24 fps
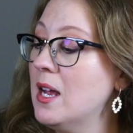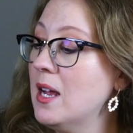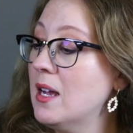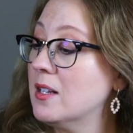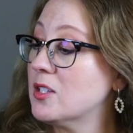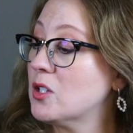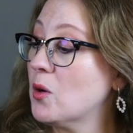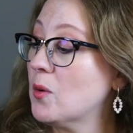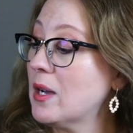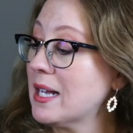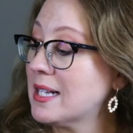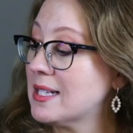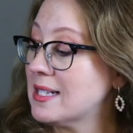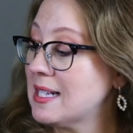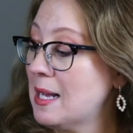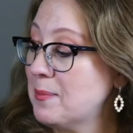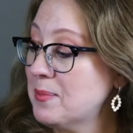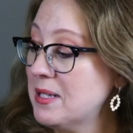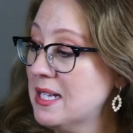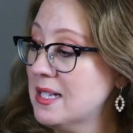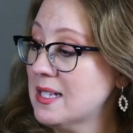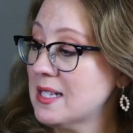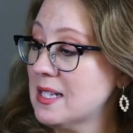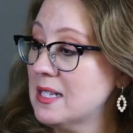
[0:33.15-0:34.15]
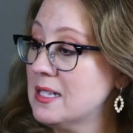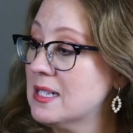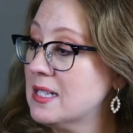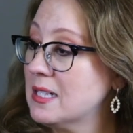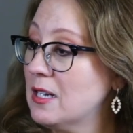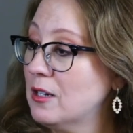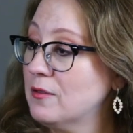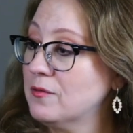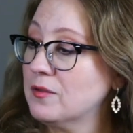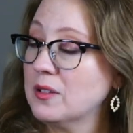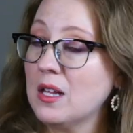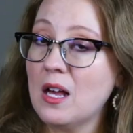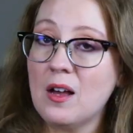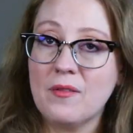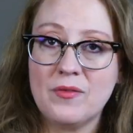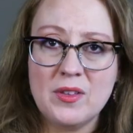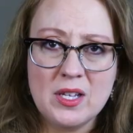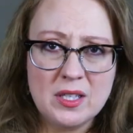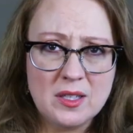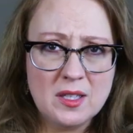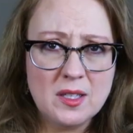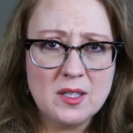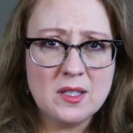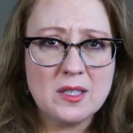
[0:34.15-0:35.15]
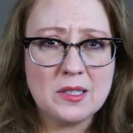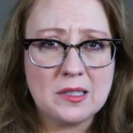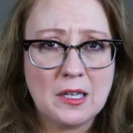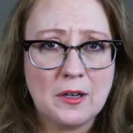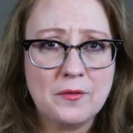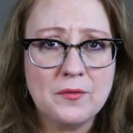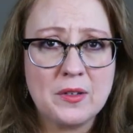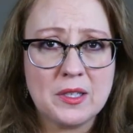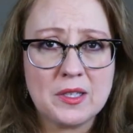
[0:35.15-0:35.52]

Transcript: So, acceptance and self love this is self